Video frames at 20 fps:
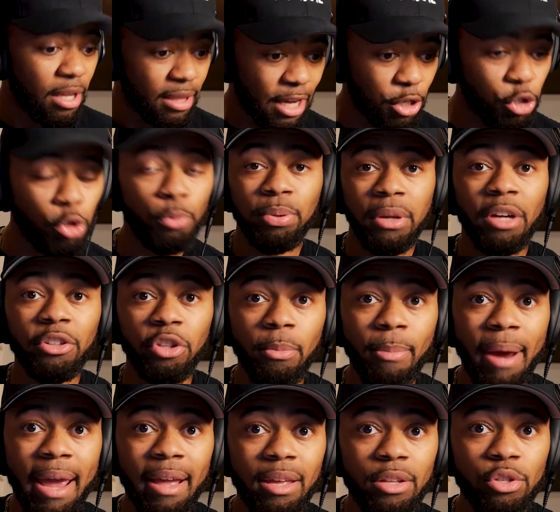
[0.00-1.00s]
that you plugged your
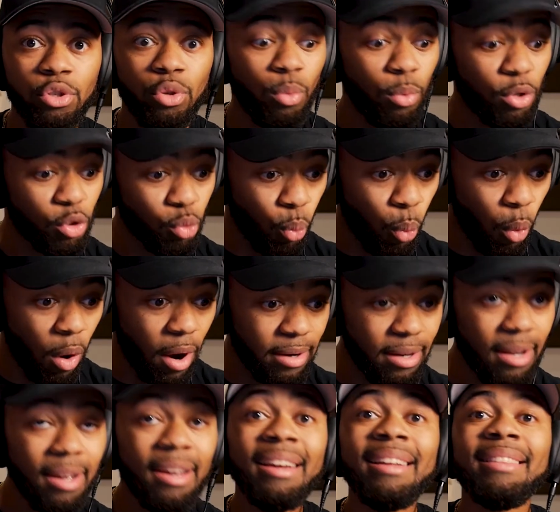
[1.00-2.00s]
mic into was
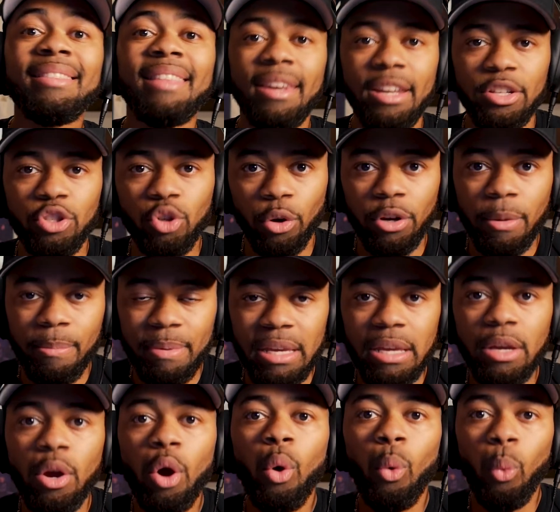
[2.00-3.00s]
one, then it's gonna
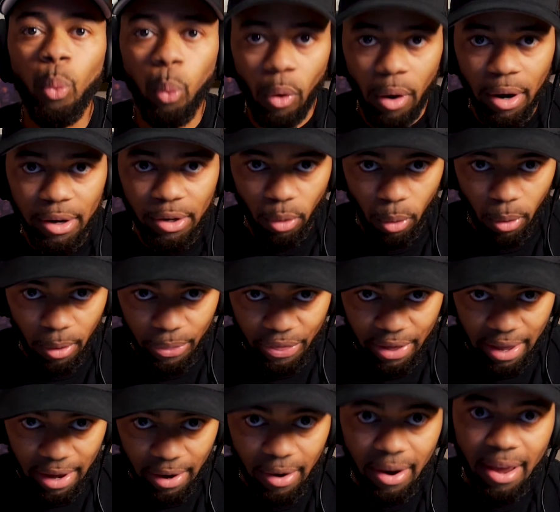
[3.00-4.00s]
be one on
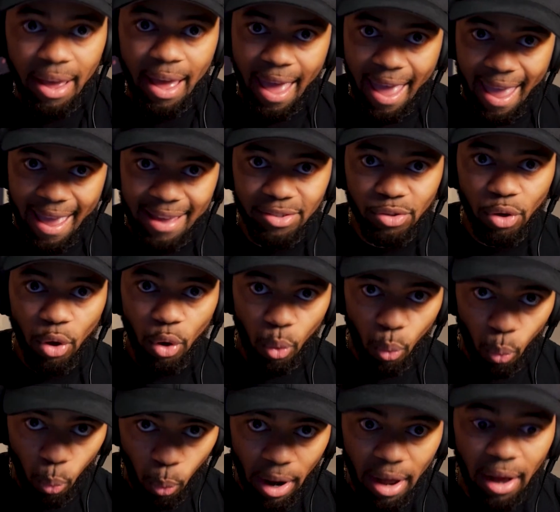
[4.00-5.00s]
there as
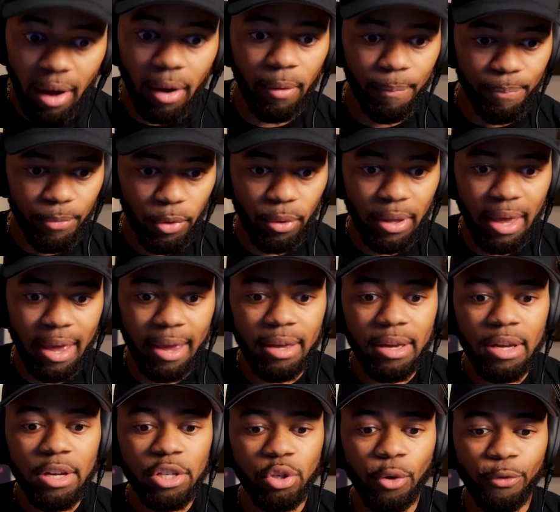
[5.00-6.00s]
well, okay?
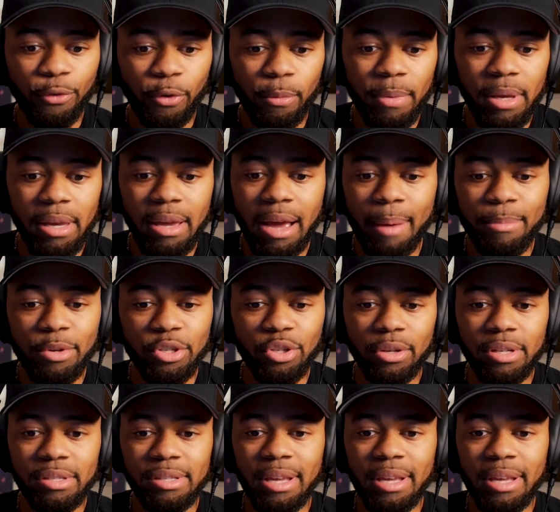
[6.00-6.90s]
So for me, I'm just gonna